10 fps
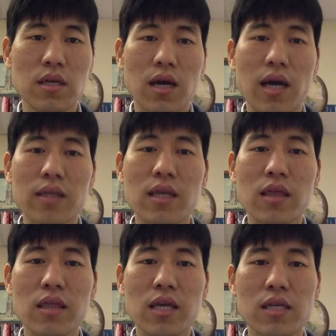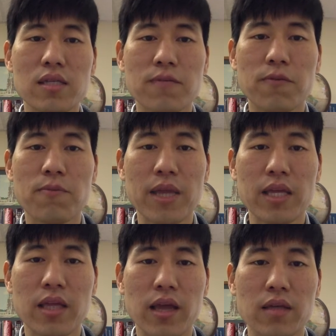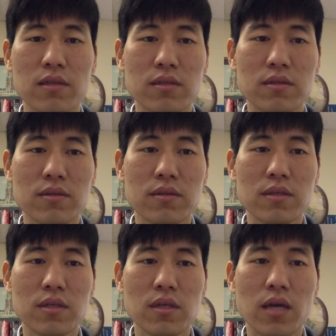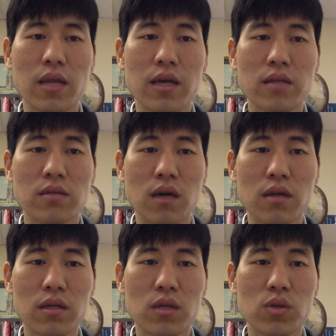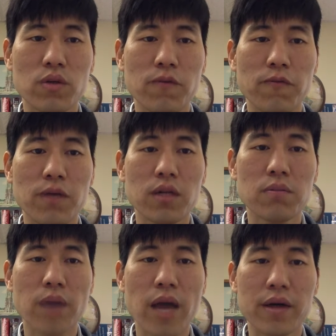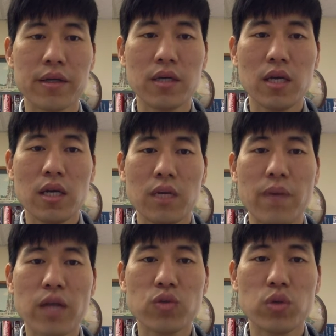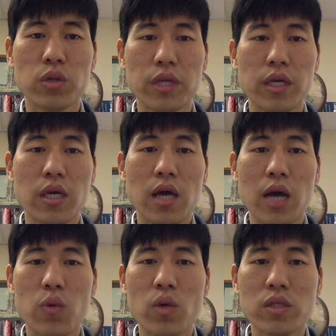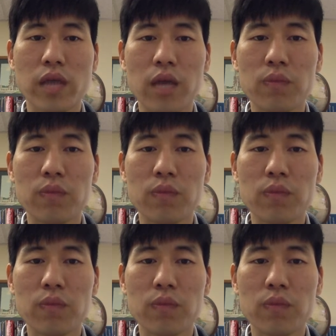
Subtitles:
I did this for many days, and I started to feel better. Eventually, I was able